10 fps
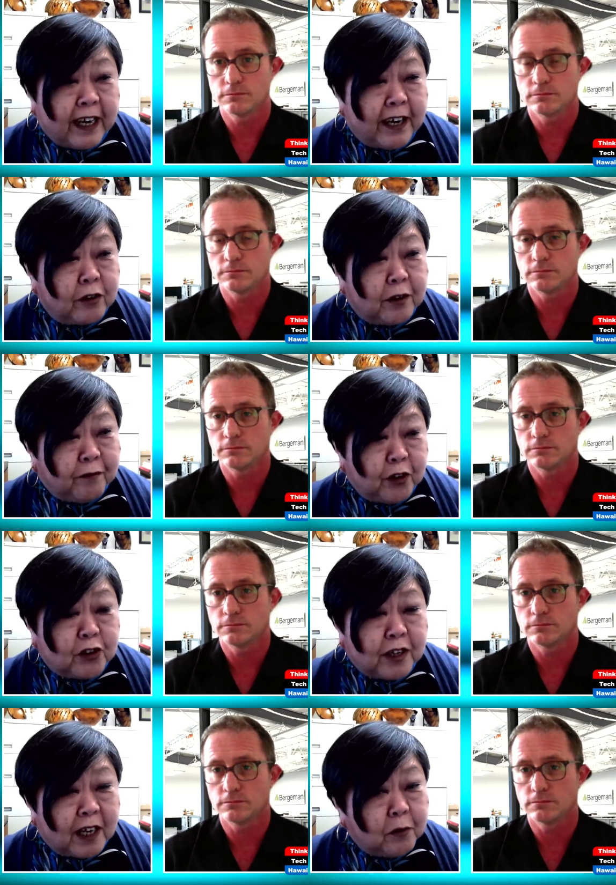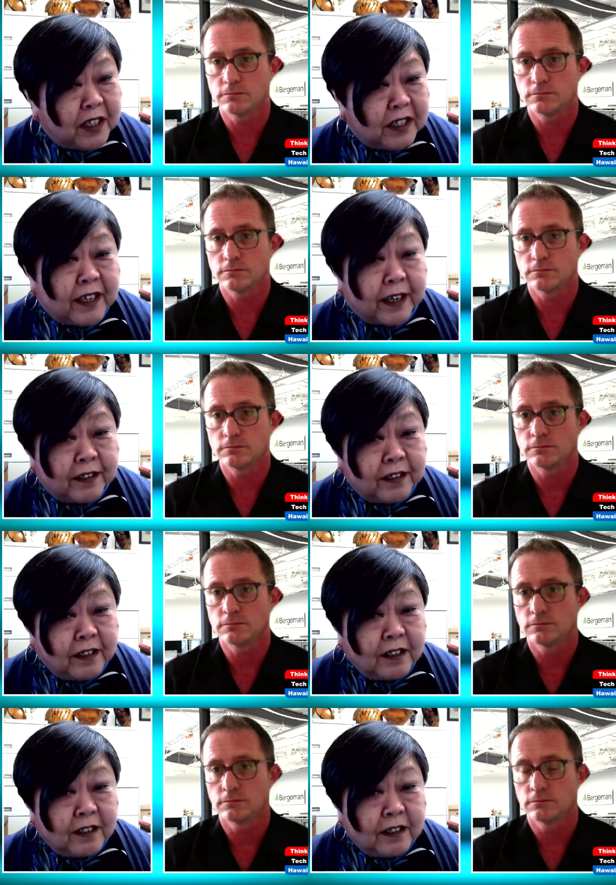Speaker 1: and I know the first time we did it,
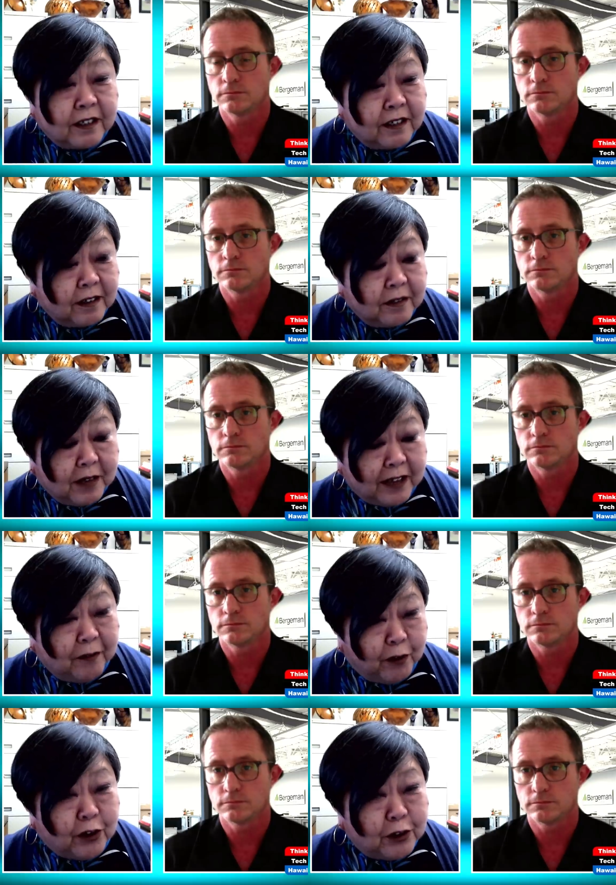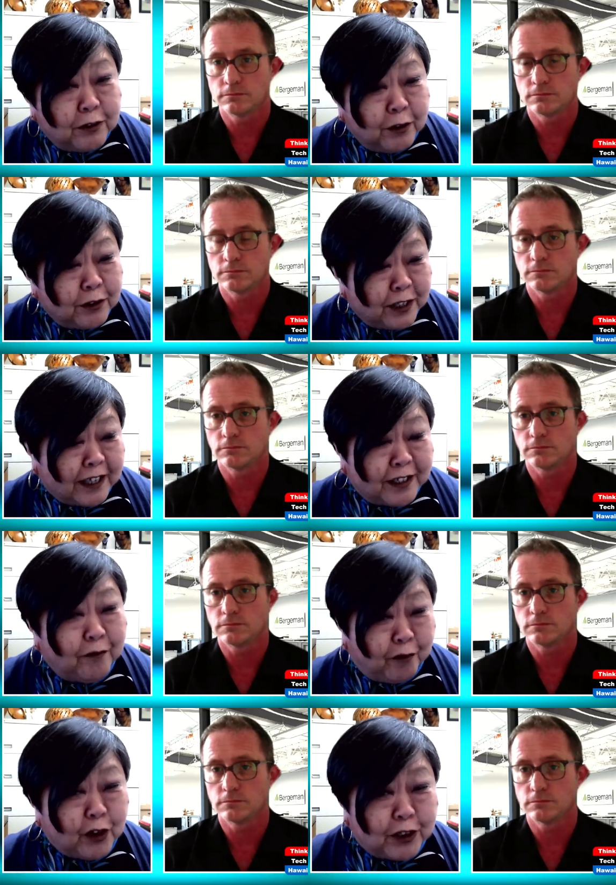and the first, you notice I
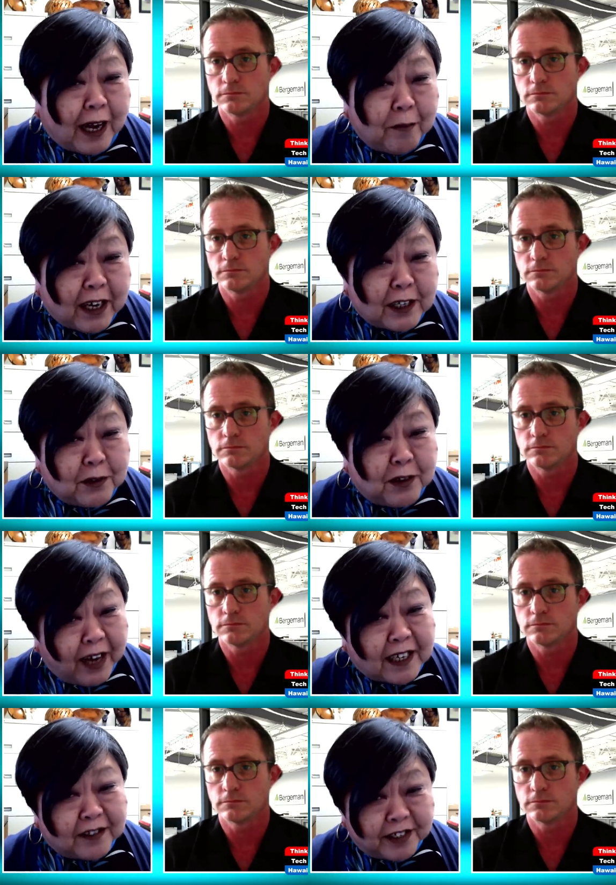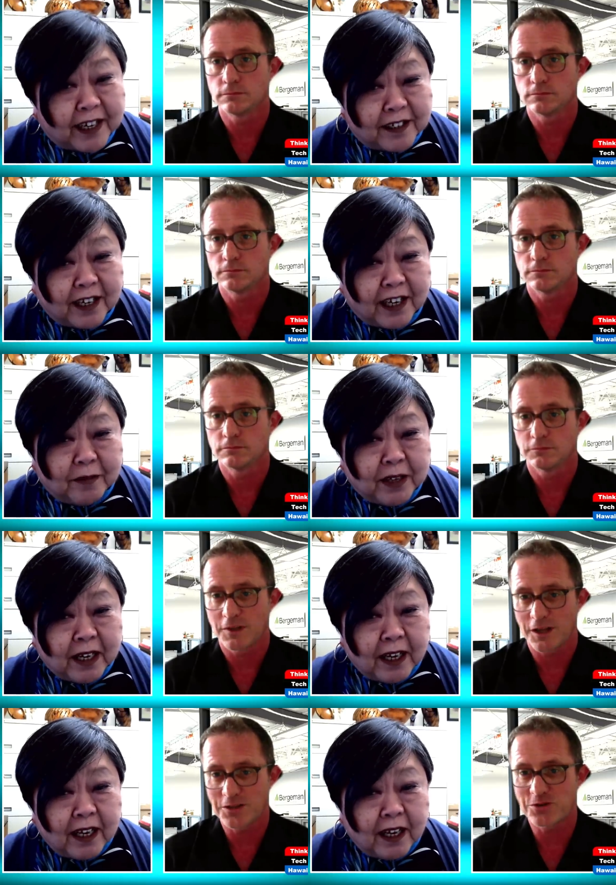said first time because we've had a second time.
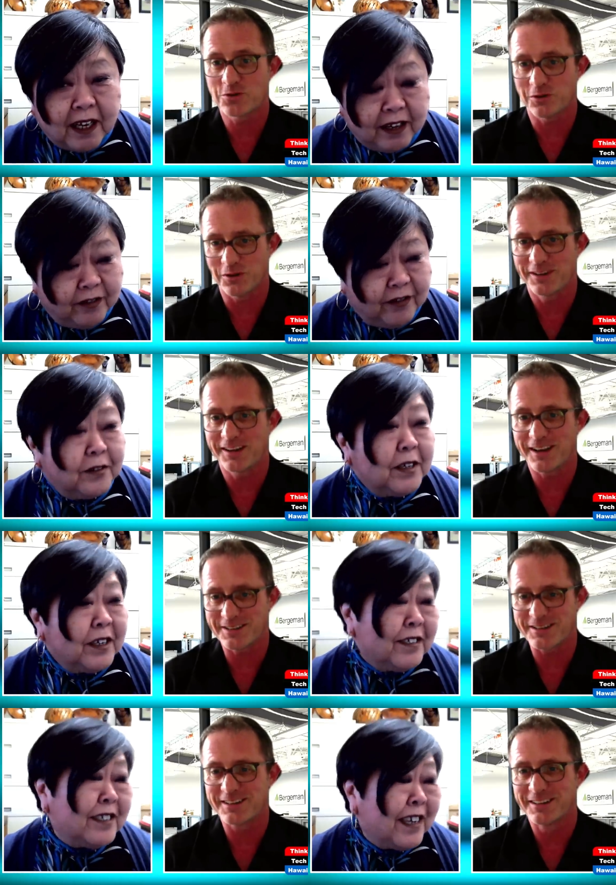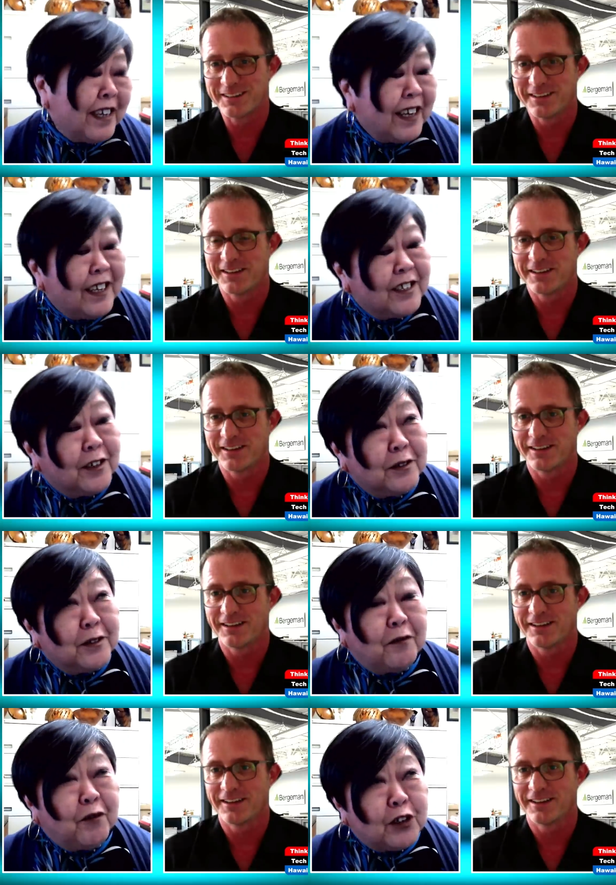
Speaker 2: That's true. Yes.
Speaker 1: So
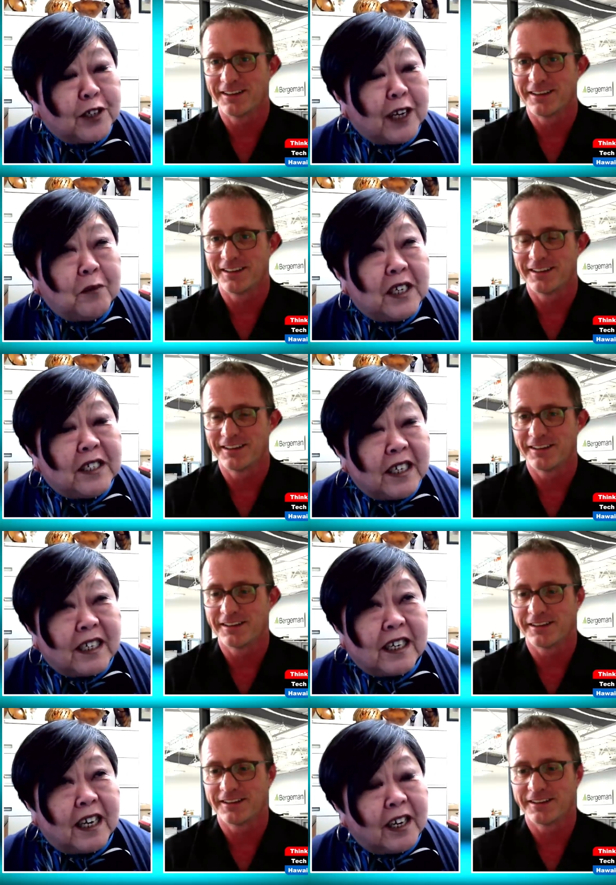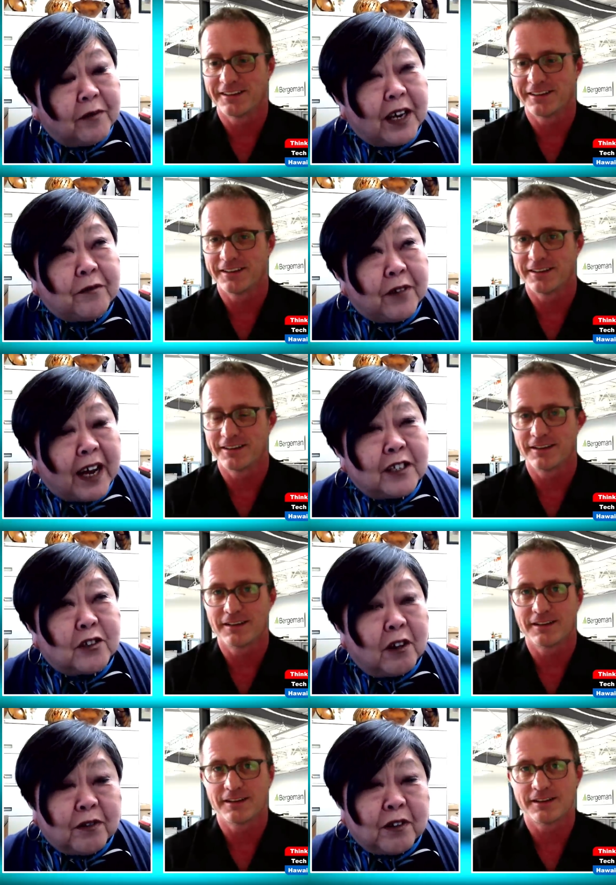the first time we did it, it, it ran us
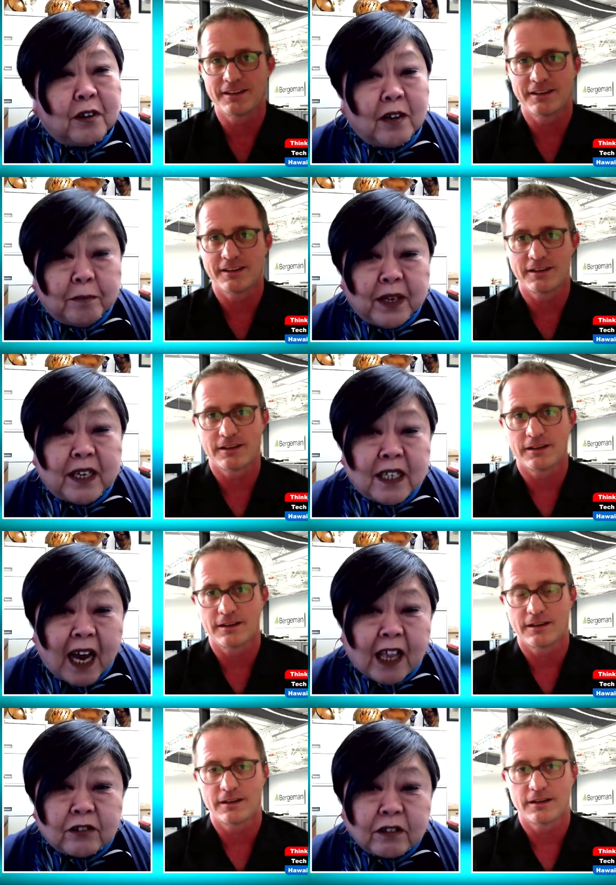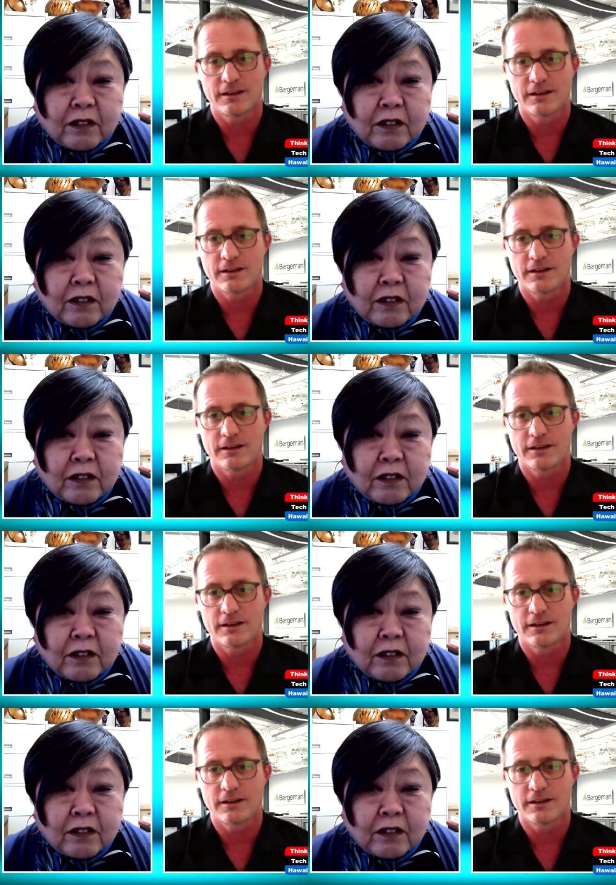over a million dollars.